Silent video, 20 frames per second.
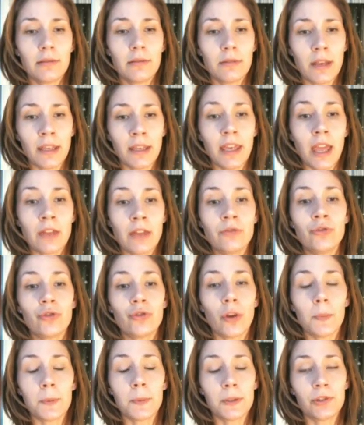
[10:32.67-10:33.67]
again
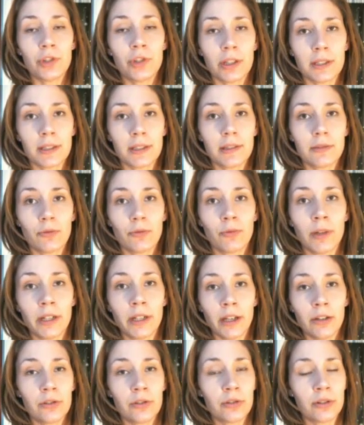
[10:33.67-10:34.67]
drops just
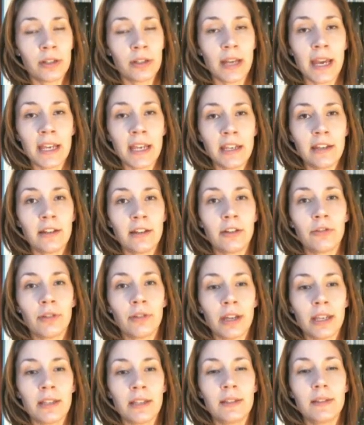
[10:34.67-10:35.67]
180
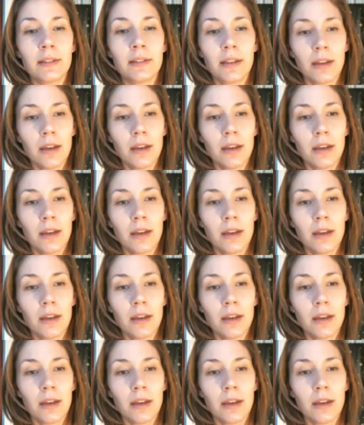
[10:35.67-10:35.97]
degrees.